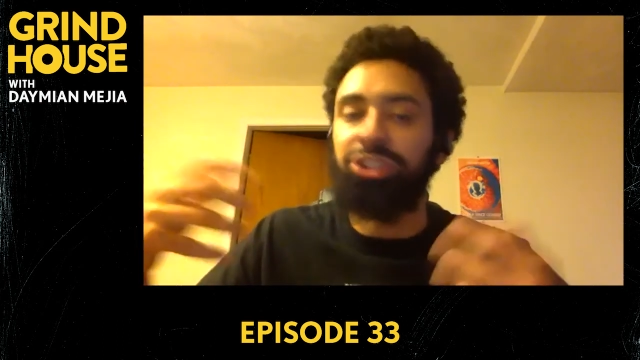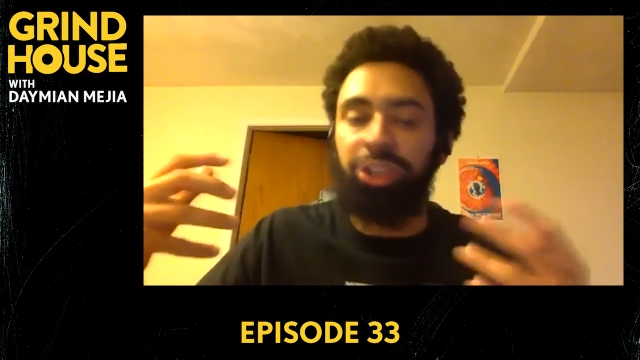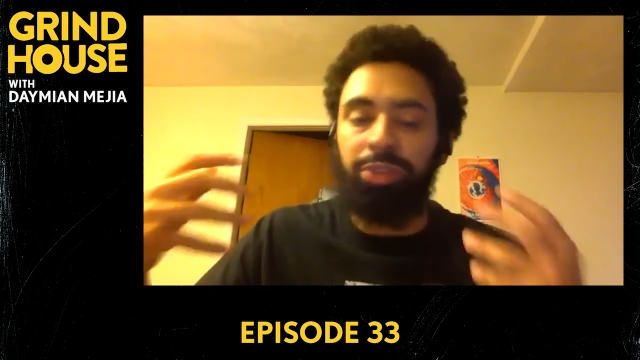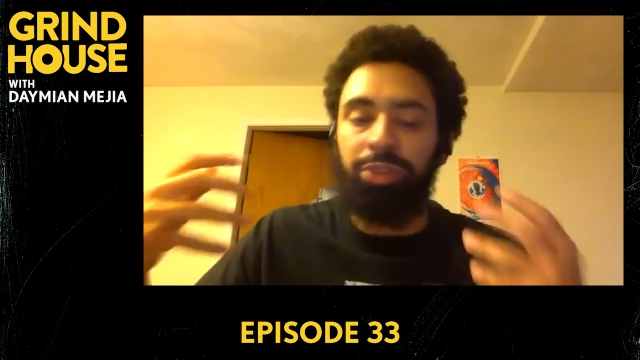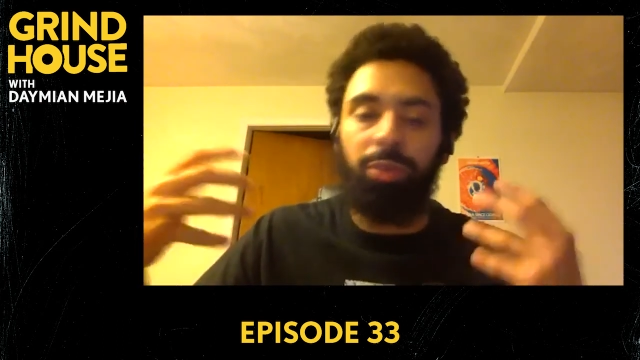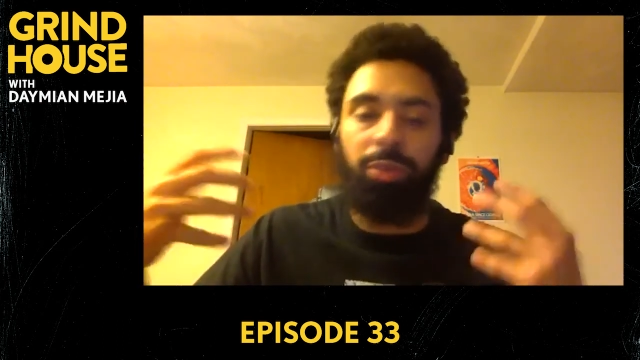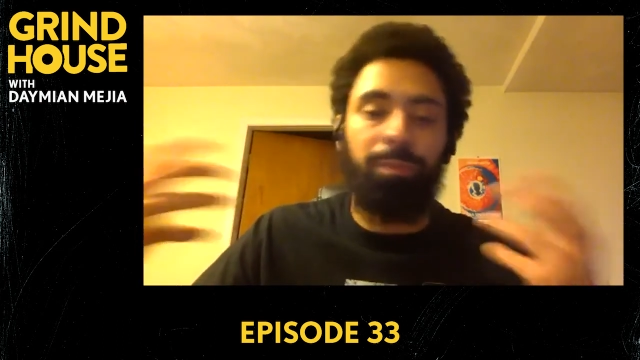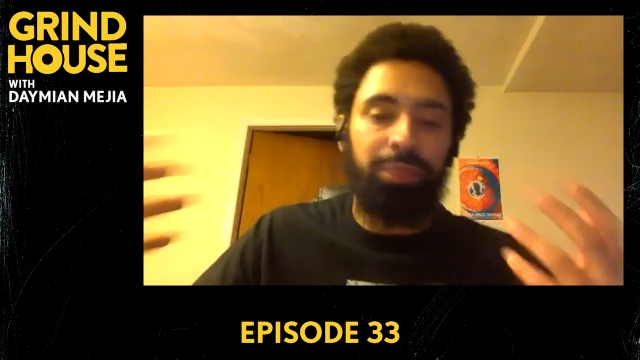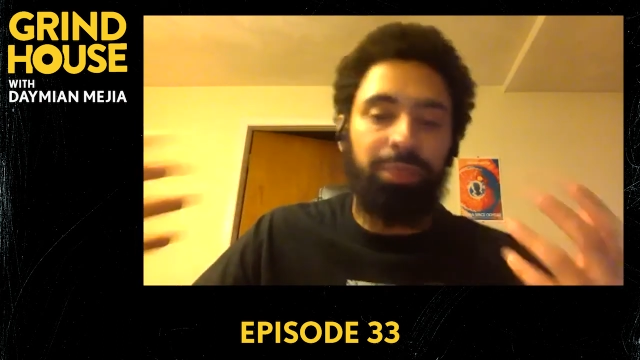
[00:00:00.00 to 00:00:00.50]

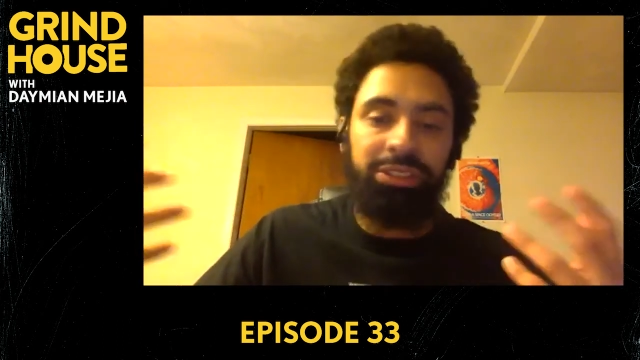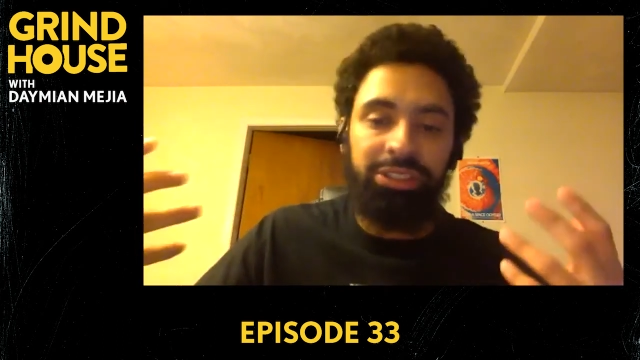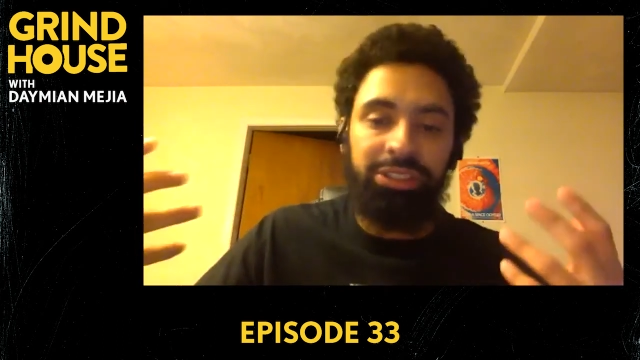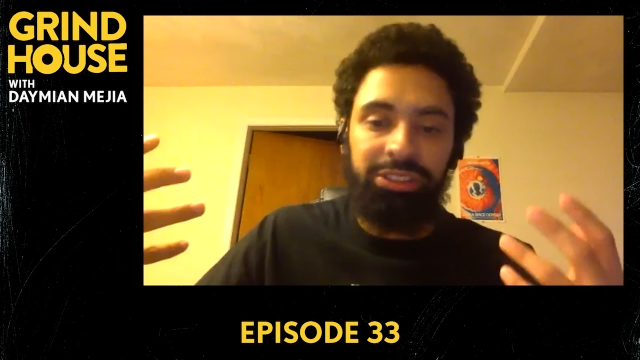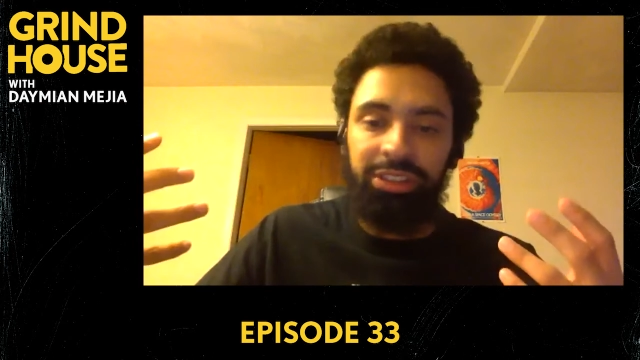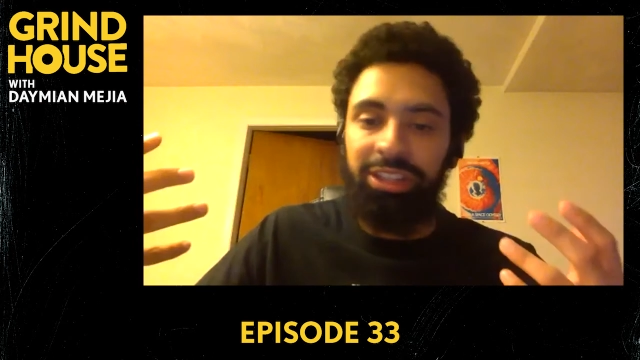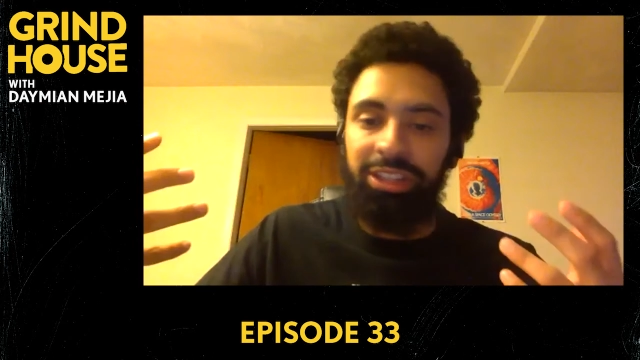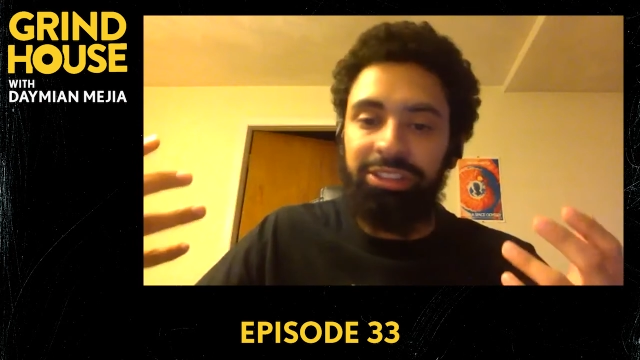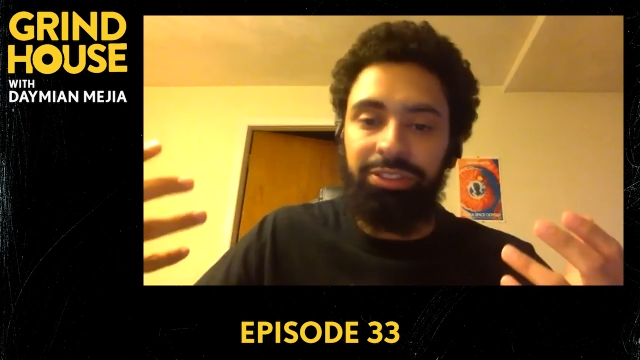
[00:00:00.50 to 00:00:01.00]
general business
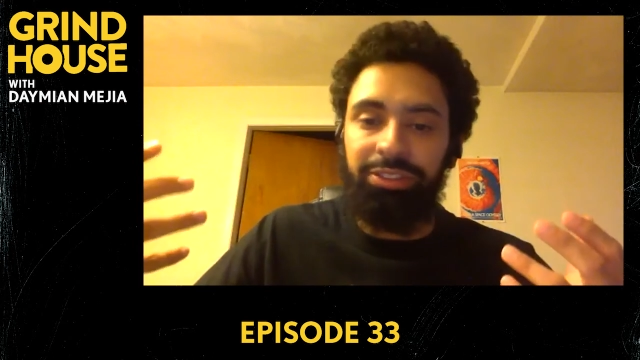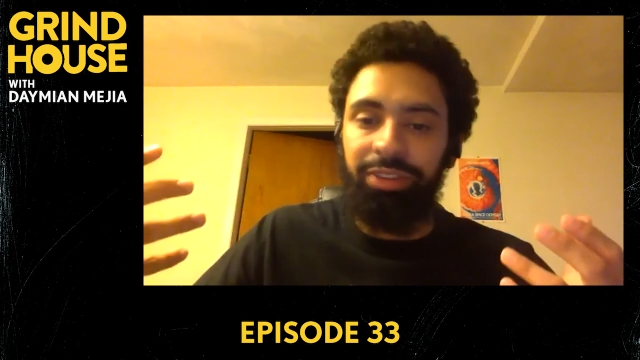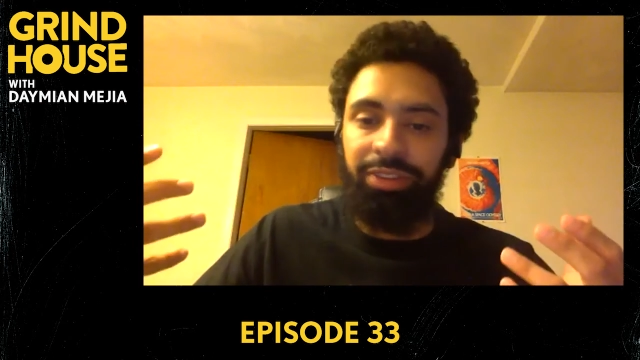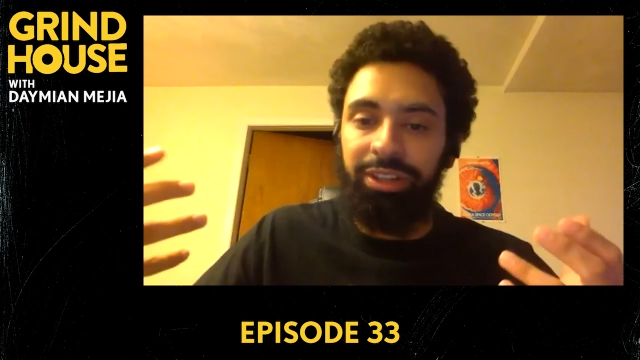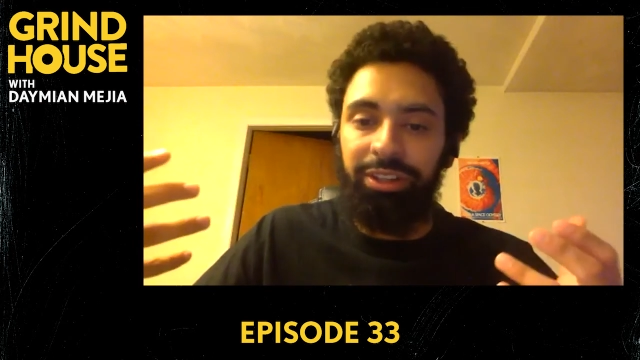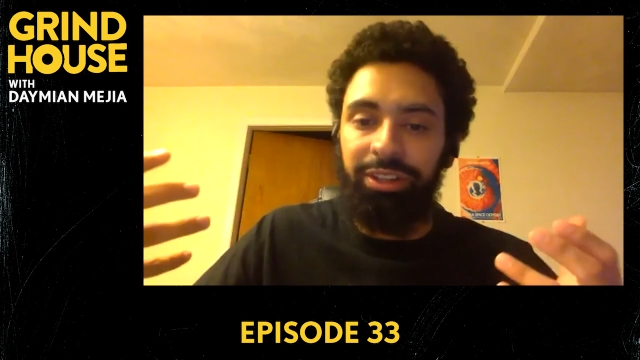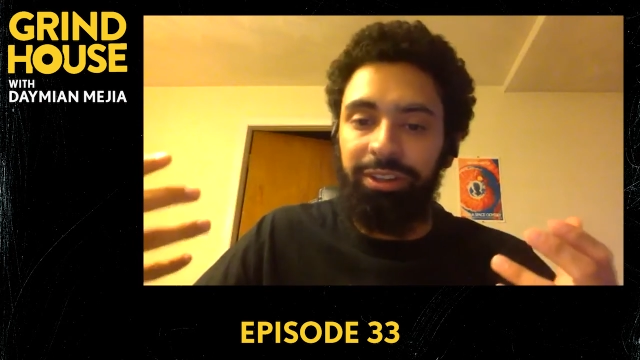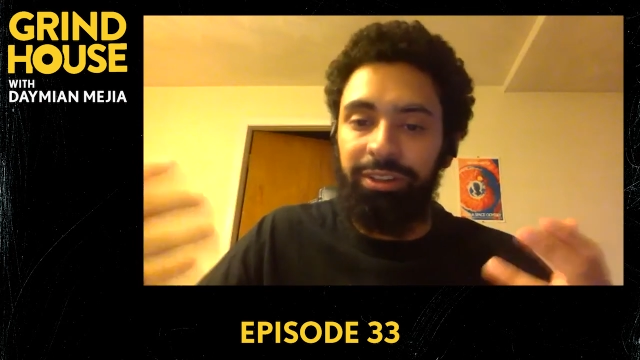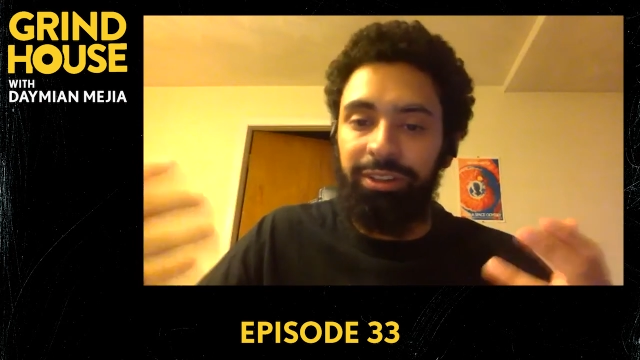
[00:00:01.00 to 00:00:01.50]
lesson right
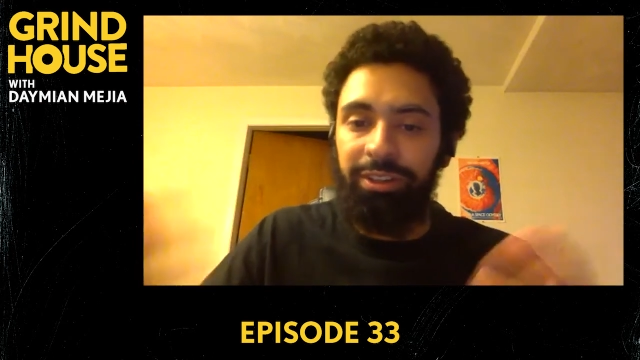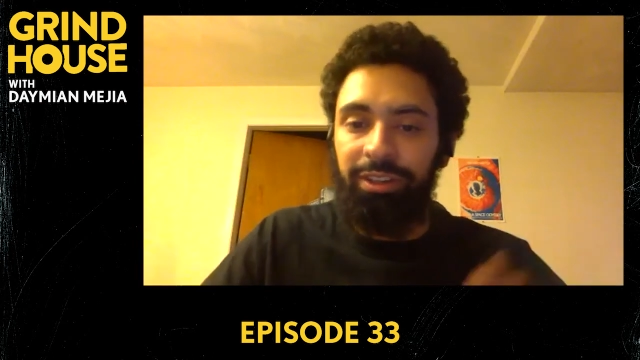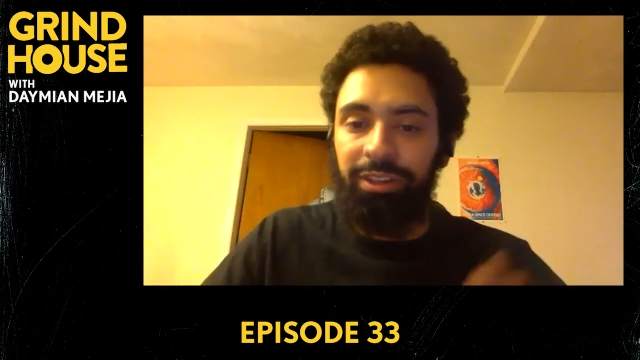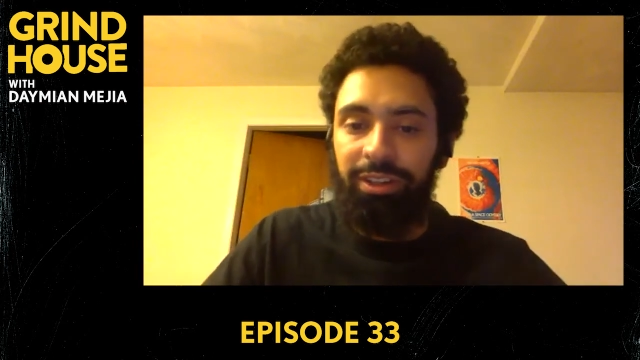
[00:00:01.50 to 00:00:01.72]
there.